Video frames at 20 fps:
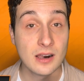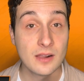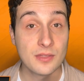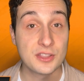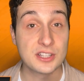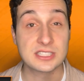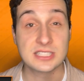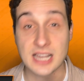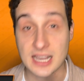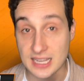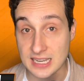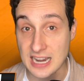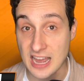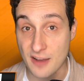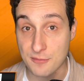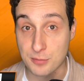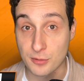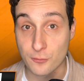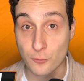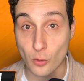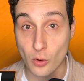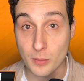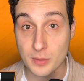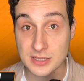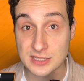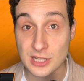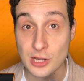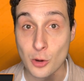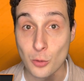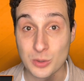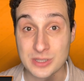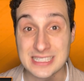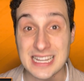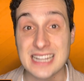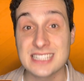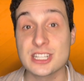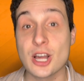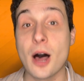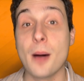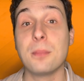The second half performance was
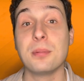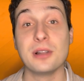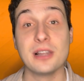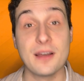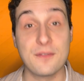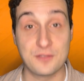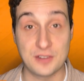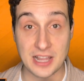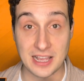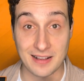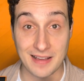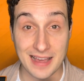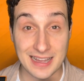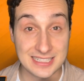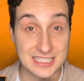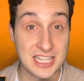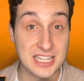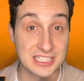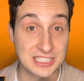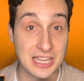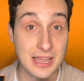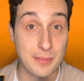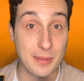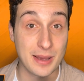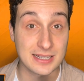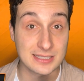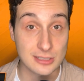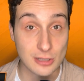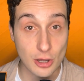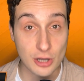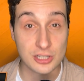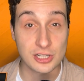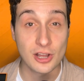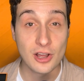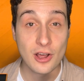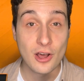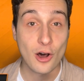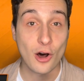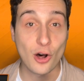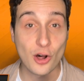as uplifting as this team has looked
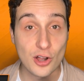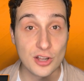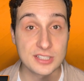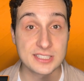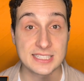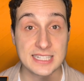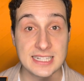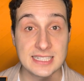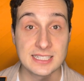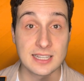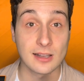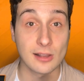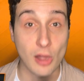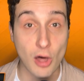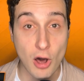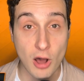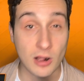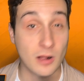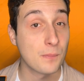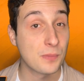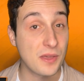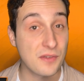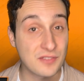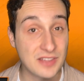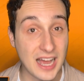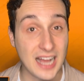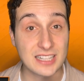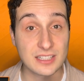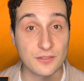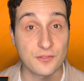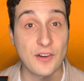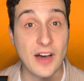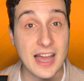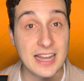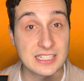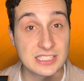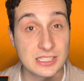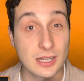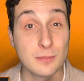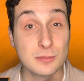all season long. They've got to
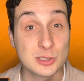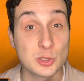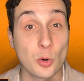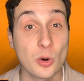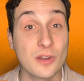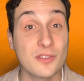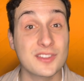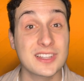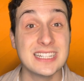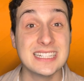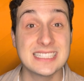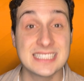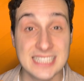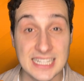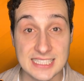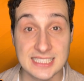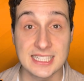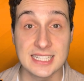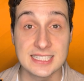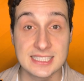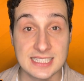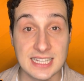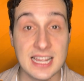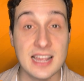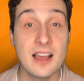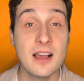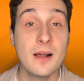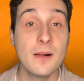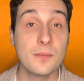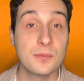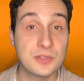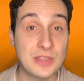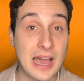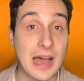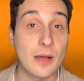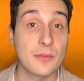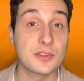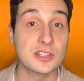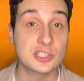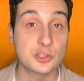find some sort of consistency
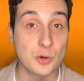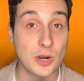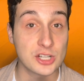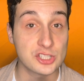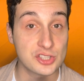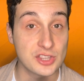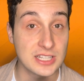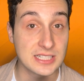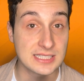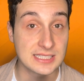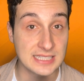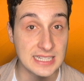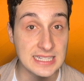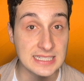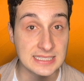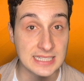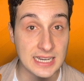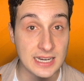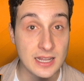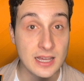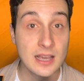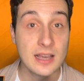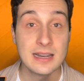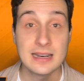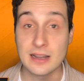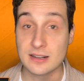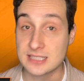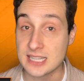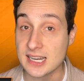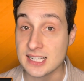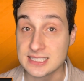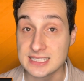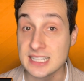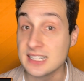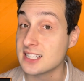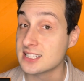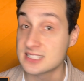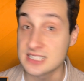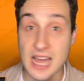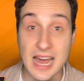down the stretch this season. Now, Tennessee
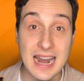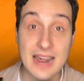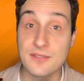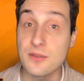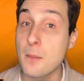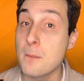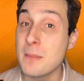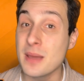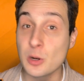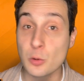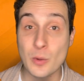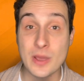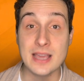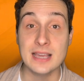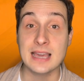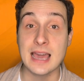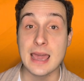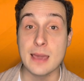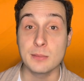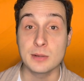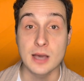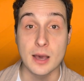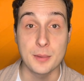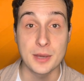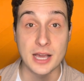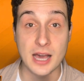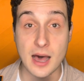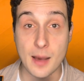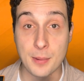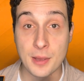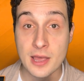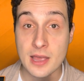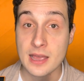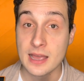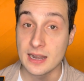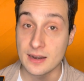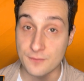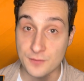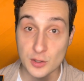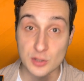does not have a midweek game coming up,
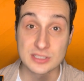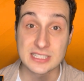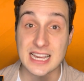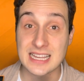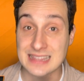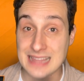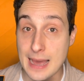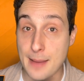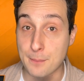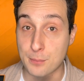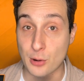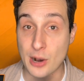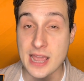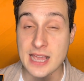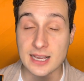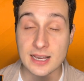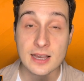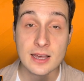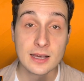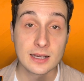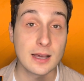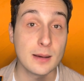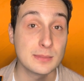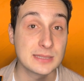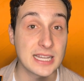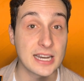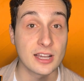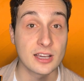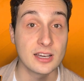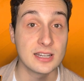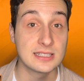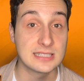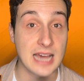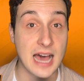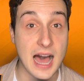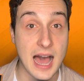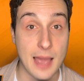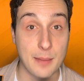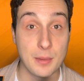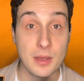and it feels like that break comes at a good
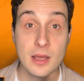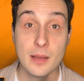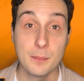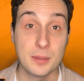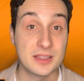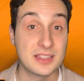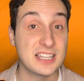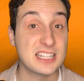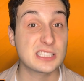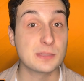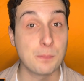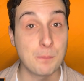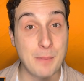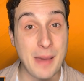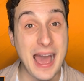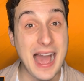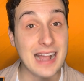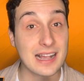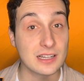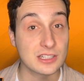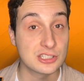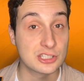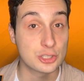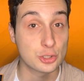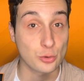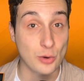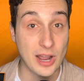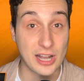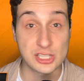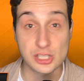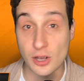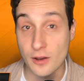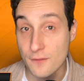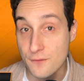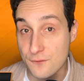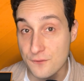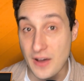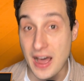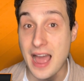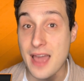time. But this back stretch
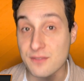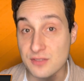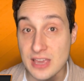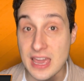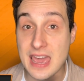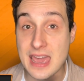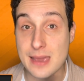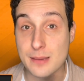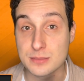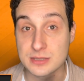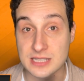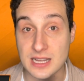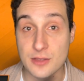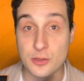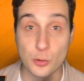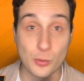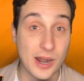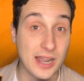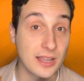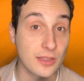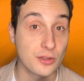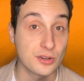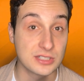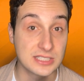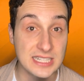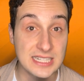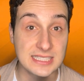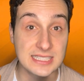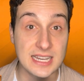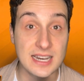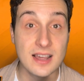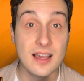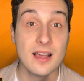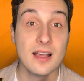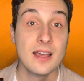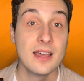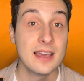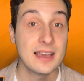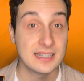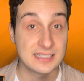of 5 games in the regular season
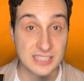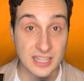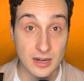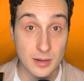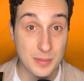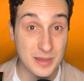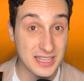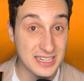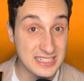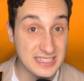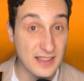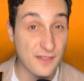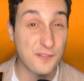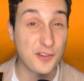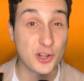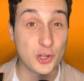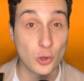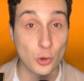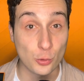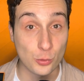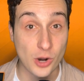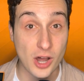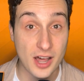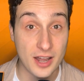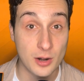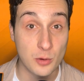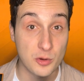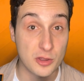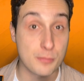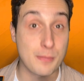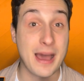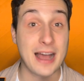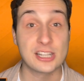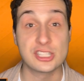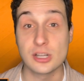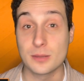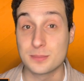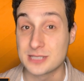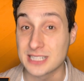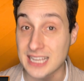is going to be a difficult run with
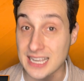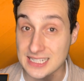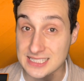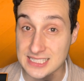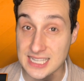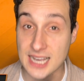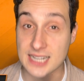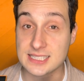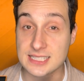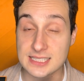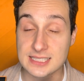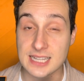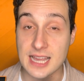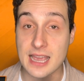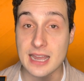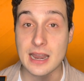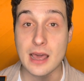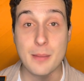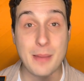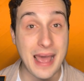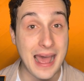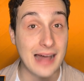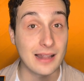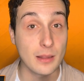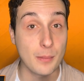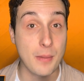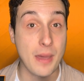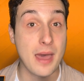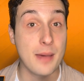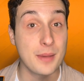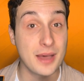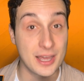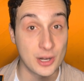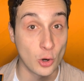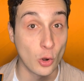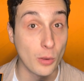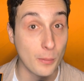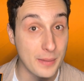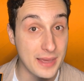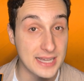matchups against Texas A&M, Alabama, and
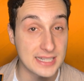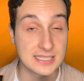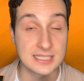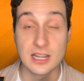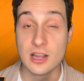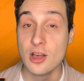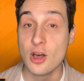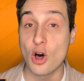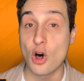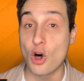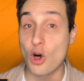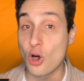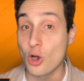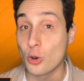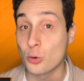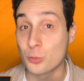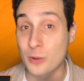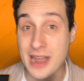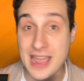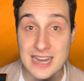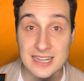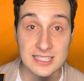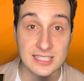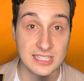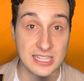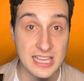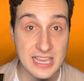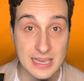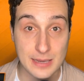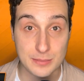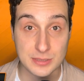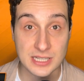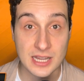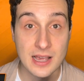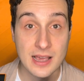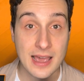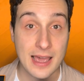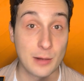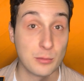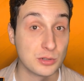Ole Miss, all ranked teams,
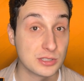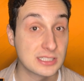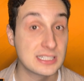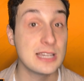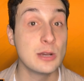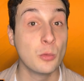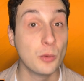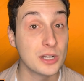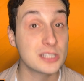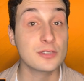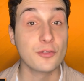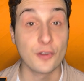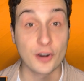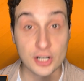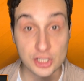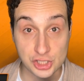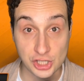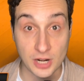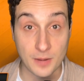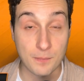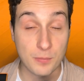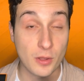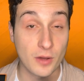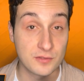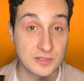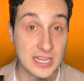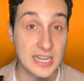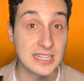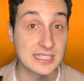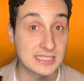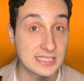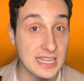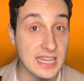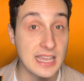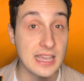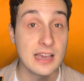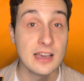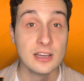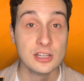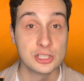and we'll see which version of
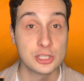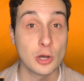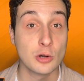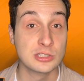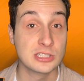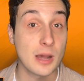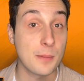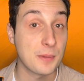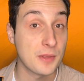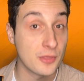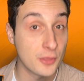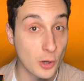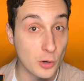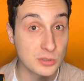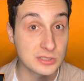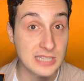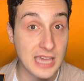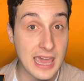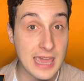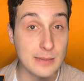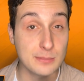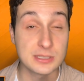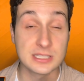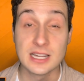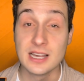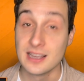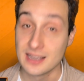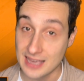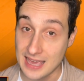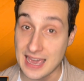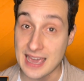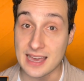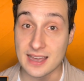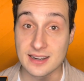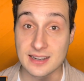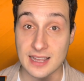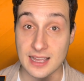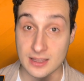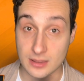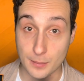Tennessee shows up in those games
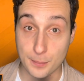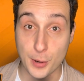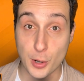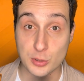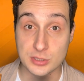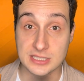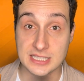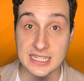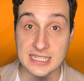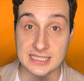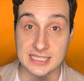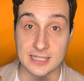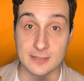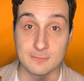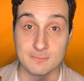and in the postseason.